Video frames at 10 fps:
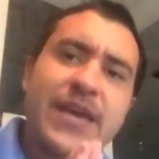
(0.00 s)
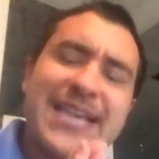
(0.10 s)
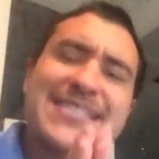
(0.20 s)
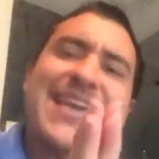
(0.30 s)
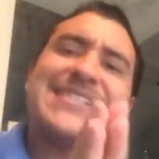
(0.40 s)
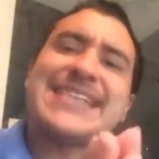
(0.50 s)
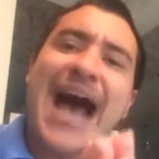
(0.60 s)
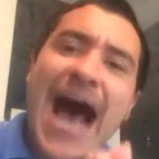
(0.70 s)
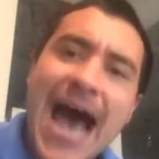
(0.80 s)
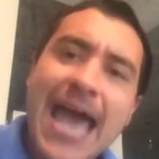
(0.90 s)
It takes
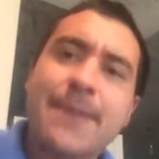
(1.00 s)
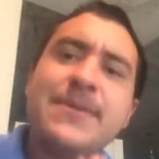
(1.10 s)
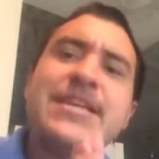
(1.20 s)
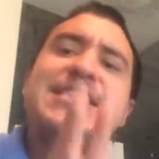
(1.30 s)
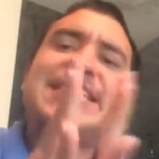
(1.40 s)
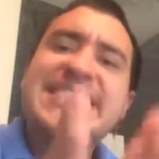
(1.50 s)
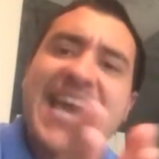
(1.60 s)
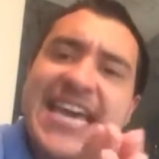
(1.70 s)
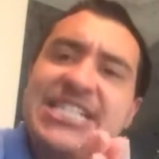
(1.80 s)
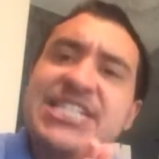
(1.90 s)
time,
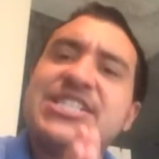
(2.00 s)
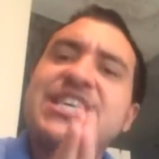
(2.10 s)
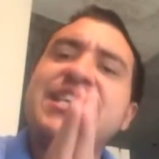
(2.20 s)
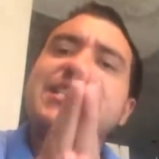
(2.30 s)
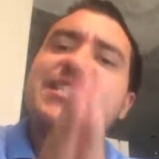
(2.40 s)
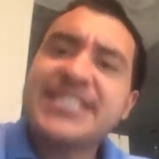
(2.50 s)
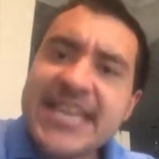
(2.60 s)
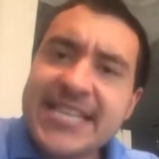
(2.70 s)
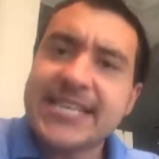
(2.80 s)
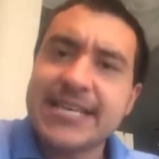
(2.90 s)
stages,
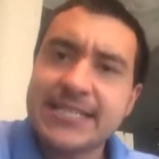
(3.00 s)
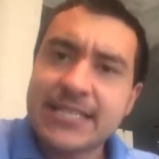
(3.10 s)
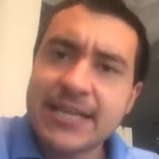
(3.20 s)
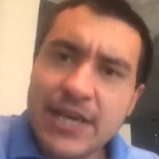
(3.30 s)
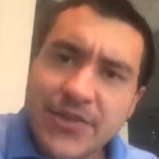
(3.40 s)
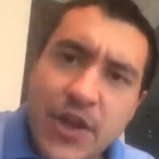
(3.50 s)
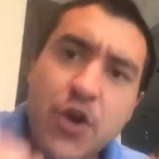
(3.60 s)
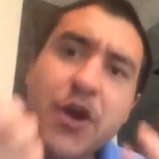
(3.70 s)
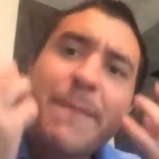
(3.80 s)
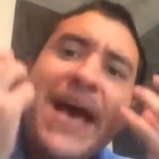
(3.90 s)
seasons. Then
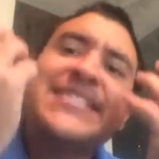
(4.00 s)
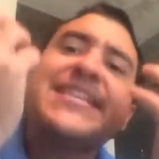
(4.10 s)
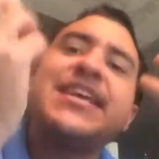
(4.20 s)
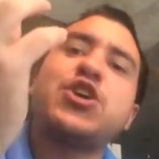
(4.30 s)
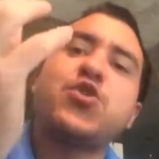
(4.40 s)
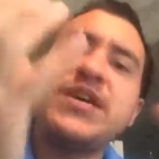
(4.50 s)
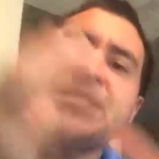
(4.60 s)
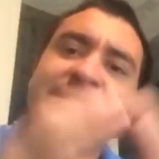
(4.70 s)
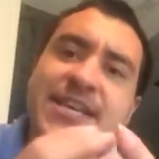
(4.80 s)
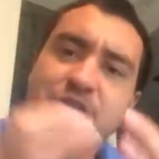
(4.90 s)
your capacity
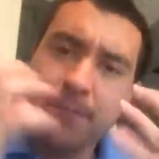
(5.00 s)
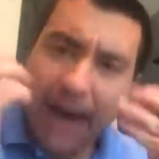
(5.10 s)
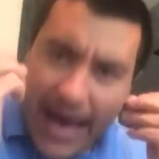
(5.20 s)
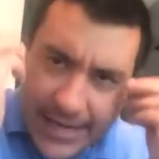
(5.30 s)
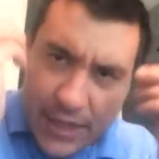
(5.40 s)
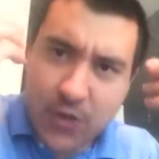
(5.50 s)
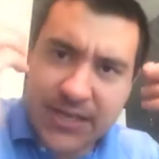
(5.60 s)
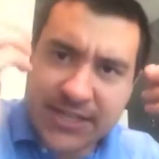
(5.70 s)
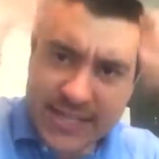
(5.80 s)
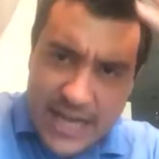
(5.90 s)
increases. As your mind
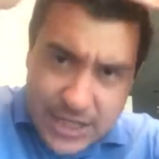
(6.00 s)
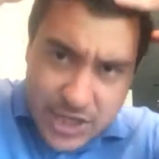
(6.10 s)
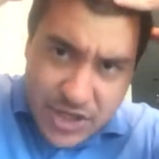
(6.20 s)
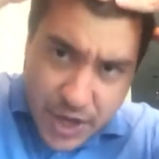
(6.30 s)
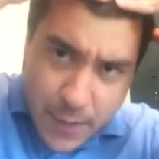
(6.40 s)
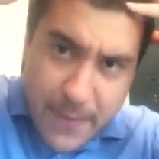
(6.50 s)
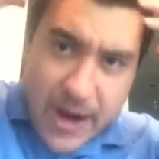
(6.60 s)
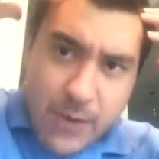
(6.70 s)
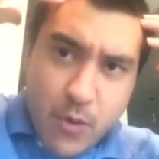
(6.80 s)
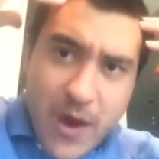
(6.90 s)
increases, just like your
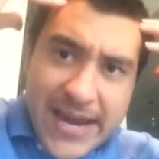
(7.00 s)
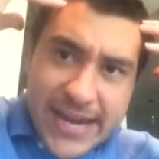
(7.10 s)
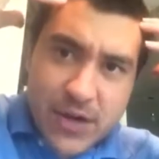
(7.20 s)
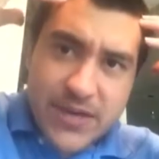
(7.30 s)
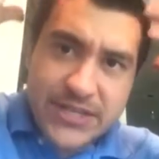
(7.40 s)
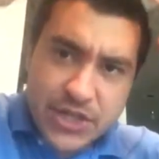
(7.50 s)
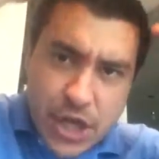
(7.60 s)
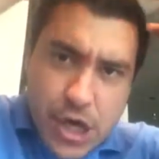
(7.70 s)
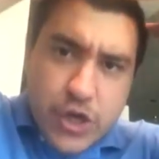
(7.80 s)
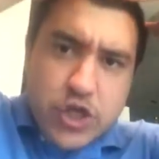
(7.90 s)
brain increases,
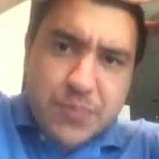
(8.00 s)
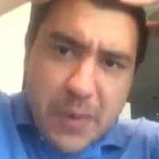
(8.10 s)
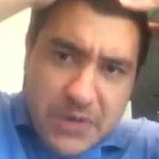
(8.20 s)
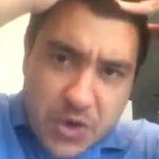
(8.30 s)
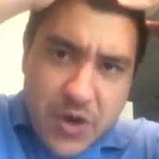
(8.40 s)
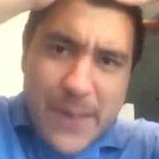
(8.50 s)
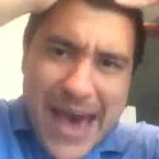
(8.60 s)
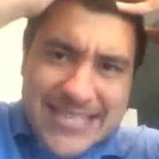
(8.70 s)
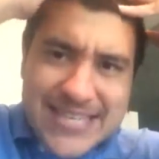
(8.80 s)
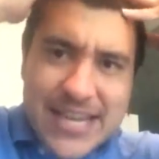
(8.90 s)
your spiritual
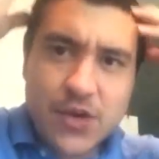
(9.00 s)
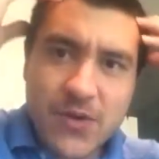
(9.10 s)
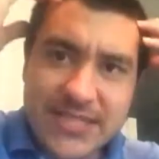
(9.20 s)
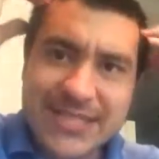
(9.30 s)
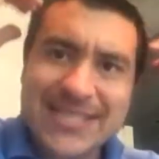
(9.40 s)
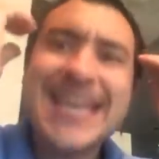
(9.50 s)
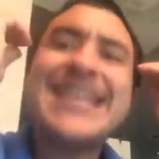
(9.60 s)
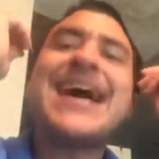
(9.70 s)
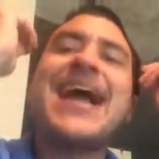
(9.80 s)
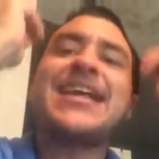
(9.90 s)
capacity increases.
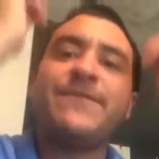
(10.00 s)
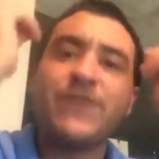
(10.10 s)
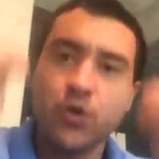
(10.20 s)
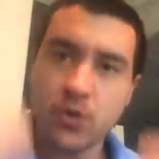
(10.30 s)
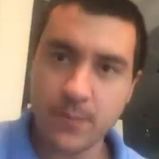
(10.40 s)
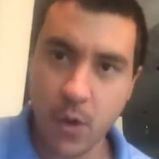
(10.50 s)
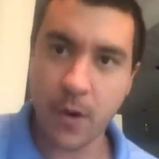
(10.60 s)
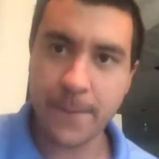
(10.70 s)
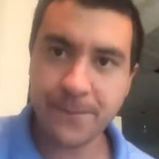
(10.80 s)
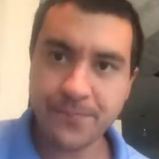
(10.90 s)
Then God can fill you with more.